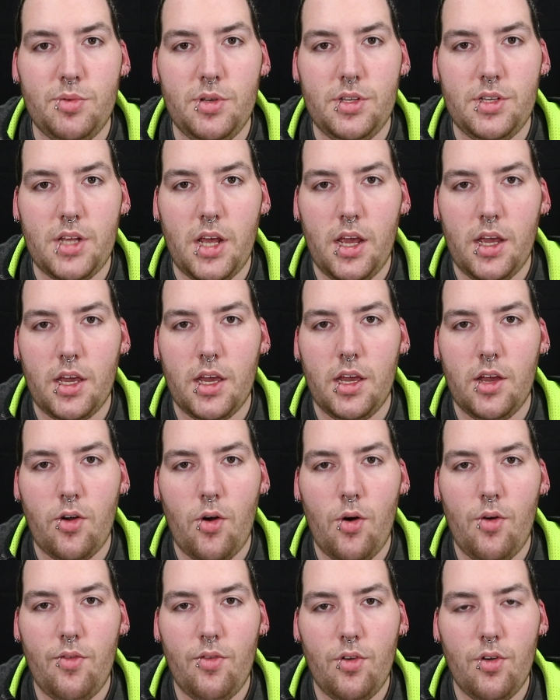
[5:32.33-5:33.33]
be taking
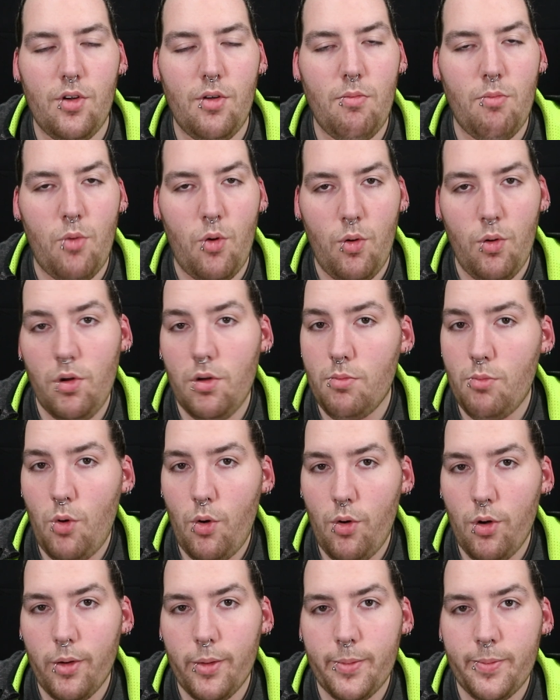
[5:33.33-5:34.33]
over more and
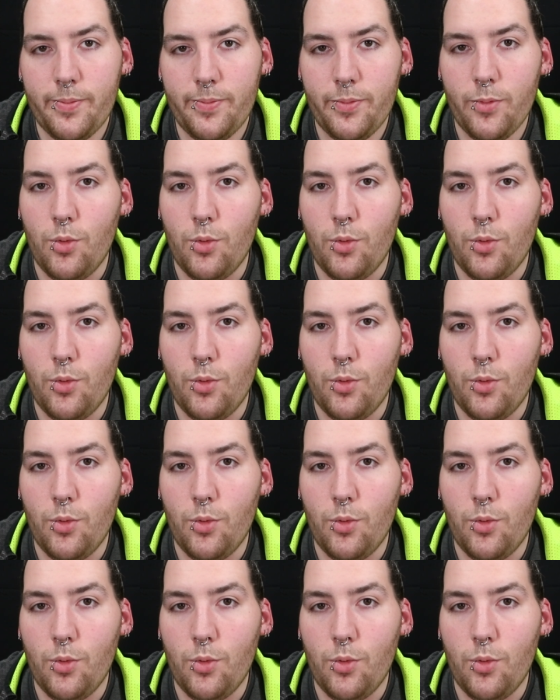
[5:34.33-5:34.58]
more,